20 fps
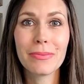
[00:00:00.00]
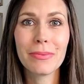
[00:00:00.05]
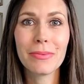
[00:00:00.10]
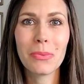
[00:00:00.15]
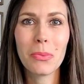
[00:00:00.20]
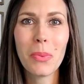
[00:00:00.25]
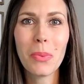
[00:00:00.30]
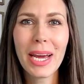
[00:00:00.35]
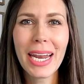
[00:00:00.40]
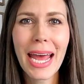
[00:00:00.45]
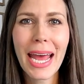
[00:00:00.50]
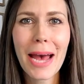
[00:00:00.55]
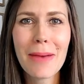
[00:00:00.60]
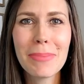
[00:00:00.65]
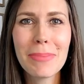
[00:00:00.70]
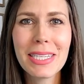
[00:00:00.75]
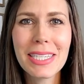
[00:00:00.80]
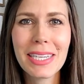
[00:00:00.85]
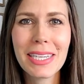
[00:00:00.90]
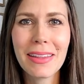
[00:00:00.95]
What
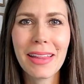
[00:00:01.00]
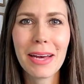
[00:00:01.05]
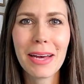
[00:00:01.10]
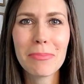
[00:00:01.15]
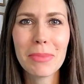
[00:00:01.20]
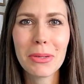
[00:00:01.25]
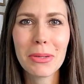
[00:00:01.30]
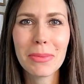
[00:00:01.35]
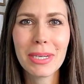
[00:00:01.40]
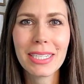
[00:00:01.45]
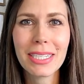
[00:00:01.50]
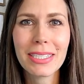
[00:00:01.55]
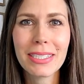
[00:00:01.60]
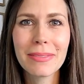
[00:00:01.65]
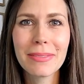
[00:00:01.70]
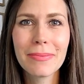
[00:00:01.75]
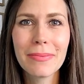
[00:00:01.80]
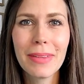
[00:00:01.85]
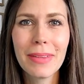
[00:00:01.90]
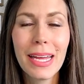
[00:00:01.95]
happens in that moment?
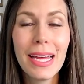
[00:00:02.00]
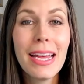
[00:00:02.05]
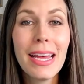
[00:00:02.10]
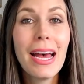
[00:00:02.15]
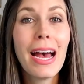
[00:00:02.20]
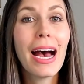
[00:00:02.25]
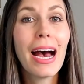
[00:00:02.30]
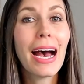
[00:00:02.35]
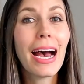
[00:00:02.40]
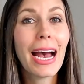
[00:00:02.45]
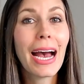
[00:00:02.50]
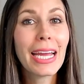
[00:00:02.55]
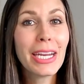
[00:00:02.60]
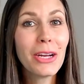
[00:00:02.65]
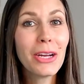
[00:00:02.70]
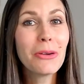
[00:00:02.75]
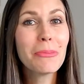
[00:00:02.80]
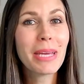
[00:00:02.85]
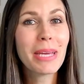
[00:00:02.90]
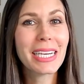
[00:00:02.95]
I know
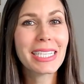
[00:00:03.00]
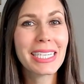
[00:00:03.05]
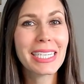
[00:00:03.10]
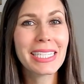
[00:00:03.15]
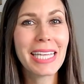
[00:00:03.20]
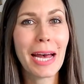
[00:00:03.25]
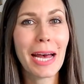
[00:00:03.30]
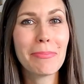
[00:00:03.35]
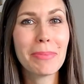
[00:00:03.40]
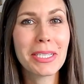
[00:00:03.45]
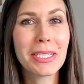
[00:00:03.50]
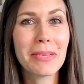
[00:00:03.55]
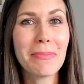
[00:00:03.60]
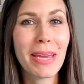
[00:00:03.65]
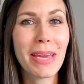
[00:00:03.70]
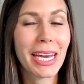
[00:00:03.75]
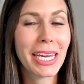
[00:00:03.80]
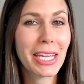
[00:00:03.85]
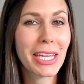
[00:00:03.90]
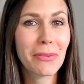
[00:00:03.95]
because it's happened to me.
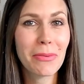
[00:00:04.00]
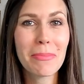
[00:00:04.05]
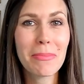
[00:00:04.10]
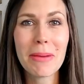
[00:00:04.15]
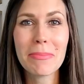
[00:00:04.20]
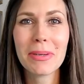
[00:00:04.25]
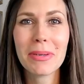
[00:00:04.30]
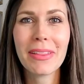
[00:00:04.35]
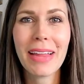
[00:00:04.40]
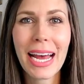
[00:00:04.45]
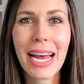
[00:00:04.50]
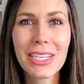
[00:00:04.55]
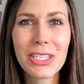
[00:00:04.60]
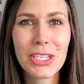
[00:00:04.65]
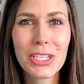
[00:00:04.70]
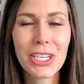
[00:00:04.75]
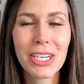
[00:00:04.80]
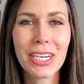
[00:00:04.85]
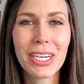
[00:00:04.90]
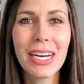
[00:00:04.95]
I can remember last
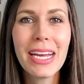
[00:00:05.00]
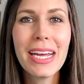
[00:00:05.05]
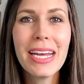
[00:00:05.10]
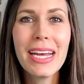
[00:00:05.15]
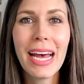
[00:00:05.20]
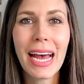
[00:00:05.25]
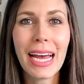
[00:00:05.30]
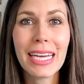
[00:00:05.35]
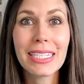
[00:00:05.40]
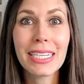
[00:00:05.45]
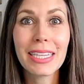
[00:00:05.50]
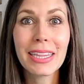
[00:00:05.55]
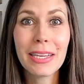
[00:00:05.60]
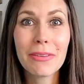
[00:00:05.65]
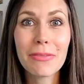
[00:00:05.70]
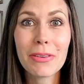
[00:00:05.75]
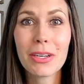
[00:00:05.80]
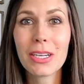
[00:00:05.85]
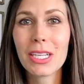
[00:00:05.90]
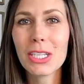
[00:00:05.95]
year I
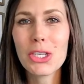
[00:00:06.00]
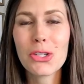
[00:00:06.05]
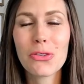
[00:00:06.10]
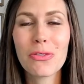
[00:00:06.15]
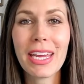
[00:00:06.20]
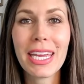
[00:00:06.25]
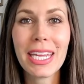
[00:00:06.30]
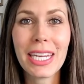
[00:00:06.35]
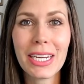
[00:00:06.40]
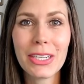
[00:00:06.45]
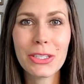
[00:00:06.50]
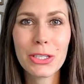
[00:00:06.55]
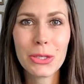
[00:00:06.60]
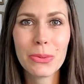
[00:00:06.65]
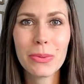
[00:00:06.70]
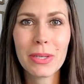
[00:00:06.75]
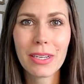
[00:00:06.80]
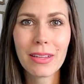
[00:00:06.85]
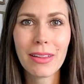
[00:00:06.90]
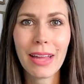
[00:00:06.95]
delivered a training to a
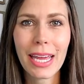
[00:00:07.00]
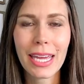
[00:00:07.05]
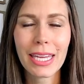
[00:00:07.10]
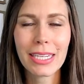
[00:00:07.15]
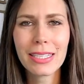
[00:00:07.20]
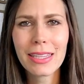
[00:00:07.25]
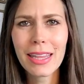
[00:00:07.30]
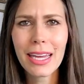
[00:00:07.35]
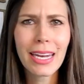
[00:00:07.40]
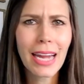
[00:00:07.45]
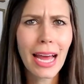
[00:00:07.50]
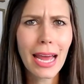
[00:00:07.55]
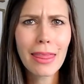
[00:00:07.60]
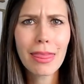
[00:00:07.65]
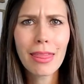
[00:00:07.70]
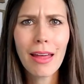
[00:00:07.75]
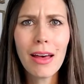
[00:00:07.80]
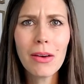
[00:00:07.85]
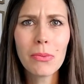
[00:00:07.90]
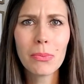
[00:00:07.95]
client that I
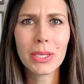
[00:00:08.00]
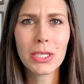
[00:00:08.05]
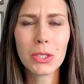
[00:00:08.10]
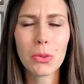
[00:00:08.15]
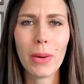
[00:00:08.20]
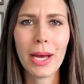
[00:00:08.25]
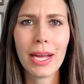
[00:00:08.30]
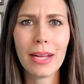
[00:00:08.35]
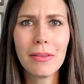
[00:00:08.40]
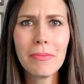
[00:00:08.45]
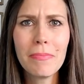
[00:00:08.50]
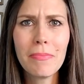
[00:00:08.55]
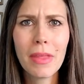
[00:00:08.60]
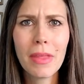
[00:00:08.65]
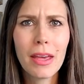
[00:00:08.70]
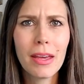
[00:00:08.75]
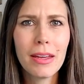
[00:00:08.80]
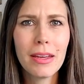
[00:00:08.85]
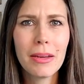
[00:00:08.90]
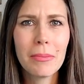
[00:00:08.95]
thought went well,
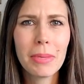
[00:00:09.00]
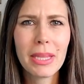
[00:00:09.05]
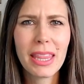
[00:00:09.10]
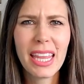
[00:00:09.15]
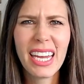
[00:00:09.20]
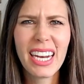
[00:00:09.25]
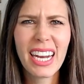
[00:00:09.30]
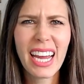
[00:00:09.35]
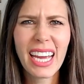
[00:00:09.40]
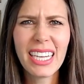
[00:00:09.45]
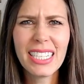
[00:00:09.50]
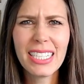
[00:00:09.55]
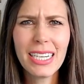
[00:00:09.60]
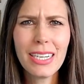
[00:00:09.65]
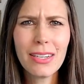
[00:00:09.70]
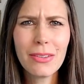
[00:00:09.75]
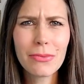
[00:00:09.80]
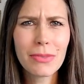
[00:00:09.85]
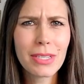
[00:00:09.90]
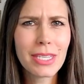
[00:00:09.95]
but then I didn't
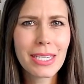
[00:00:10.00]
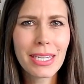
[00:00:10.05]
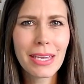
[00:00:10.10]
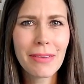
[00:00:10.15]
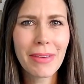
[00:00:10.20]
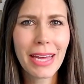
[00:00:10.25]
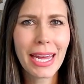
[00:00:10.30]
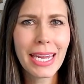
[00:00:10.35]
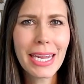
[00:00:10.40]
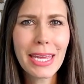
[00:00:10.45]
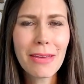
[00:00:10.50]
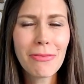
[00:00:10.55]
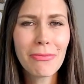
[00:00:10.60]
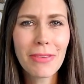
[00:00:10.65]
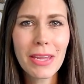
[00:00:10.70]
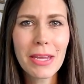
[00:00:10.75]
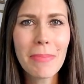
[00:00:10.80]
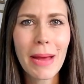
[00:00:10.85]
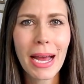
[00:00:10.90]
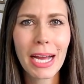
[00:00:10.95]
receive any
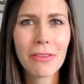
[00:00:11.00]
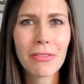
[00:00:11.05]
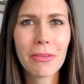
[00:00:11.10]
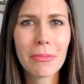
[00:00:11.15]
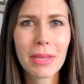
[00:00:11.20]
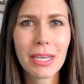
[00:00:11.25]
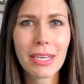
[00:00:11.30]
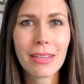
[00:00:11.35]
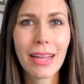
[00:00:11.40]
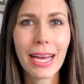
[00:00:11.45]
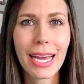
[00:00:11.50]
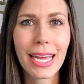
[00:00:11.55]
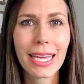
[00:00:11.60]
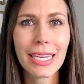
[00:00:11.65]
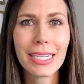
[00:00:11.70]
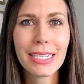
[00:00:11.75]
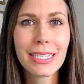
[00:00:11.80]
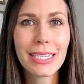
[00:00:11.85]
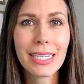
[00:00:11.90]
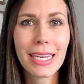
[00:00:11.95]
feedback from the
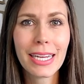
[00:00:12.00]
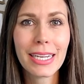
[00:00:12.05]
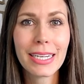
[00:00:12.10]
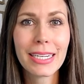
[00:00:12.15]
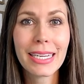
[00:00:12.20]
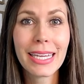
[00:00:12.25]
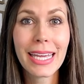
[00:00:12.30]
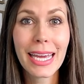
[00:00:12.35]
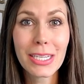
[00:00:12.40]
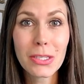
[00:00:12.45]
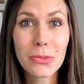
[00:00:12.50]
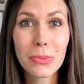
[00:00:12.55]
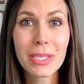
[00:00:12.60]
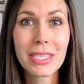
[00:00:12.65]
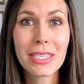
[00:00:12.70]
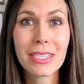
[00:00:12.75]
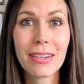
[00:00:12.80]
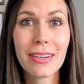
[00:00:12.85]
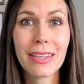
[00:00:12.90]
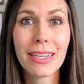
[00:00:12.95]
client, and guess what
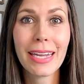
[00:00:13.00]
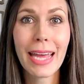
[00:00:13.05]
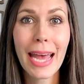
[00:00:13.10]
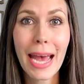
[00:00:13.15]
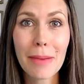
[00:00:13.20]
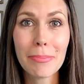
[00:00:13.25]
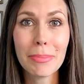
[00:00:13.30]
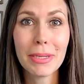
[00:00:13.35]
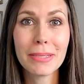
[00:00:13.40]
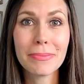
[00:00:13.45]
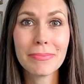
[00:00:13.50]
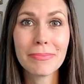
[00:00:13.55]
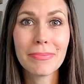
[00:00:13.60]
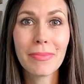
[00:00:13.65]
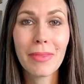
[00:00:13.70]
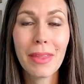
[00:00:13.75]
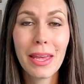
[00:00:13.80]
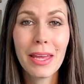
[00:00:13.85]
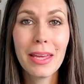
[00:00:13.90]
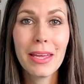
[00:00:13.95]
started to happen?
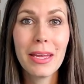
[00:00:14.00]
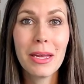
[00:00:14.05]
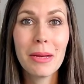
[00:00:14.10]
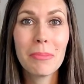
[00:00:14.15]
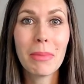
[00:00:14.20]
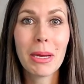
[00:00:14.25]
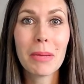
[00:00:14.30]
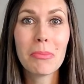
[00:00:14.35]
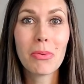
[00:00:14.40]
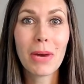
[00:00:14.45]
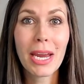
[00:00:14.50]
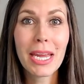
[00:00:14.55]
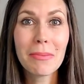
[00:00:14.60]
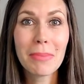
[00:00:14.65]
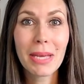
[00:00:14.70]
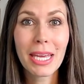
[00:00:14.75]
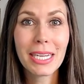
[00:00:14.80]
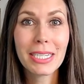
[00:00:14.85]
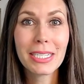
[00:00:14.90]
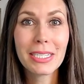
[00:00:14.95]
My brain
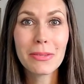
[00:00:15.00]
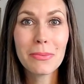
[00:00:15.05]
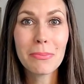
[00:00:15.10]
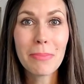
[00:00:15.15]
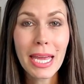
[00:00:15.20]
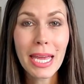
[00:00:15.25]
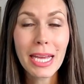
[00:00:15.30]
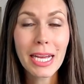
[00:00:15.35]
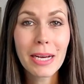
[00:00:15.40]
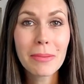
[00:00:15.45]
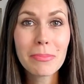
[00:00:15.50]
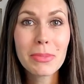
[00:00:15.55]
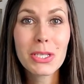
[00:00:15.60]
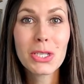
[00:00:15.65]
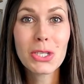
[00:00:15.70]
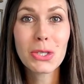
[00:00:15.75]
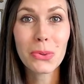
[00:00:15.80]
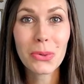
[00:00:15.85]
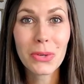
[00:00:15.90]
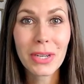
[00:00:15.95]
began to make up
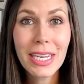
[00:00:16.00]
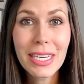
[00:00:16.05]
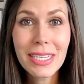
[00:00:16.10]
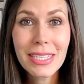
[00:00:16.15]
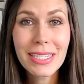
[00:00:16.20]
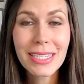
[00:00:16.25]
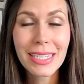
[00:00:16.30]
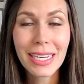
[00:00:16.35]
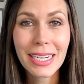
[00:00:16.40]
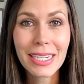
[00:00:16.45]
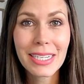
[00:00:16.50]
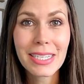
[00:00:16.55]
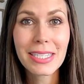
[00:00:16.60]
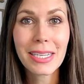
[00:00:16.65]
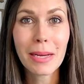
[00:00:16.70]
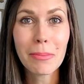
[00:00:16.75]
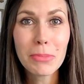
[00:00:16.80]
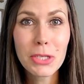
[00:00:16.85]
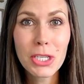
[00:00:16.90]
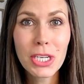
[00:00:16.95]
stories and
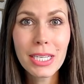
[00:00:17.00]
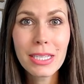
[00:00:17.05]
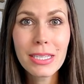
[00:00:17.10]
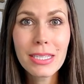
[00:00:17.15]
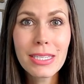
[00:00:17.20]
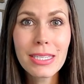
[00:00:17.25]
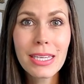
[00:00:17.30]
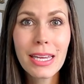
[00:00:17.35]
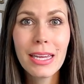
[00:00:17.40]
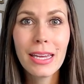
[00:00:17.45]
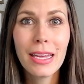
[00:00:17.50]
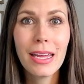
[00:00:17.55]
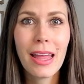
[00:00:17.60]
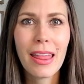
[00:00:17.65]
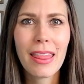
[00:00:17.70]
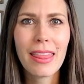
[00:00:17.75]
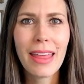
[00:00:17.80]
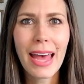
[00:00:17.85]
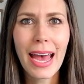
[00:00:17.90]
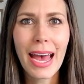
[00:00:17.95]
assumptions
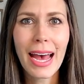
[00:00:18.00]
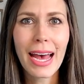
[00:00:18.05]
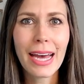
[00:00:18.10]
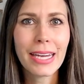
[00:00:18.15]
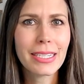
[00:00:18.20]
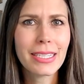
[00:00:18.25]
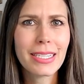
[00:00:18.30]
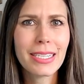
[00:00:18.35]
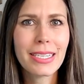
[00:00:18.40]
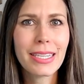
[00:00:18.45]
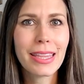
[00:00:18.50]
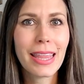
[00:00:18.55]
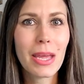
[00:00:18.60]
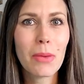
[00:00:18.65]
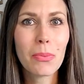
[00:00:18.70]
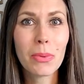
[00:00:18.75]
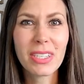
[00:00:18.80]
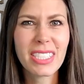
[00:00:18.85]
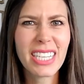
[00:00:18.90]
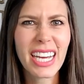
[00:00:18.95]
that they
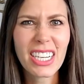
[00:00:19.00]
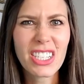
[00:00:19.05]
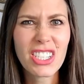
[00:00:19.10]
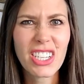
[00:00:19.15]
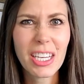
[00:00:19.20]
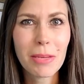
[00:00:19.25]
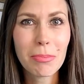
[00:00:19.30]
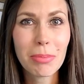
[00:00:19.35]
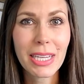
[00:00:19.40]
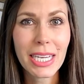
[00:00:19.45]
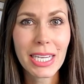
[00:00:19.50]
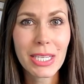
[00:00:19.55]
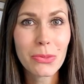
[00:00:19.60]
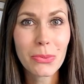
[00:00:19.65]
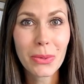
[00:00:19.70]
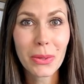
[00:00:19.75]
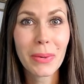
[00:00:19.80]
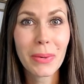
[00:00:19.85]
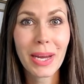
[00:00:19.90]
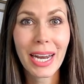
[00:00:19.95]
weren't actually pleased with
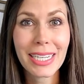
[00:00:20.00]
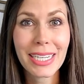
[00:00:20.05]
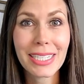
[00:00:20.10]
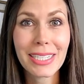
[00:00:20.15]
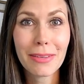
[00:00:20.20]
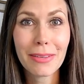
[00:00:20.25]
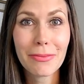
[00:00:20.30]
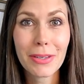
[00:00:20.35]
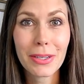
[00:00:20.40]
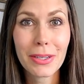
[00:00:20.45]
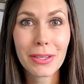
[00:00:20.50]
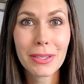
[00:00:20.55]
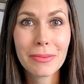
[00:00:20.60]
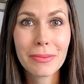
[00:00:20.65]
what I delivered.